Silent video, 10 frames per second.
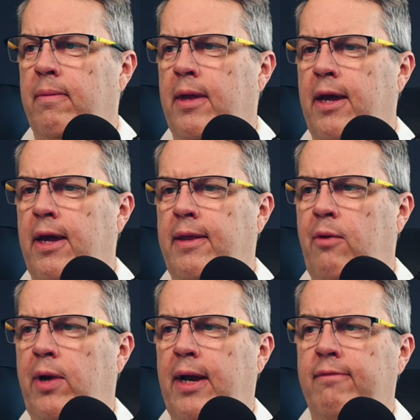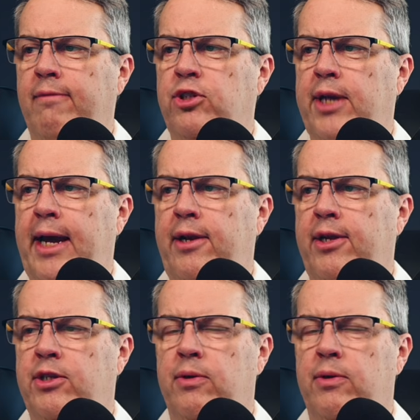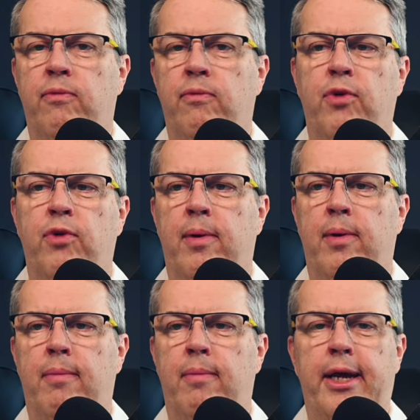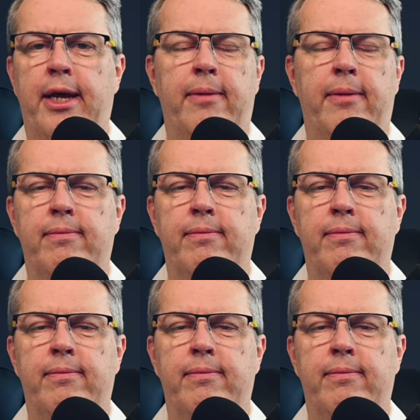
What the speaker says: And that way I've just added this from my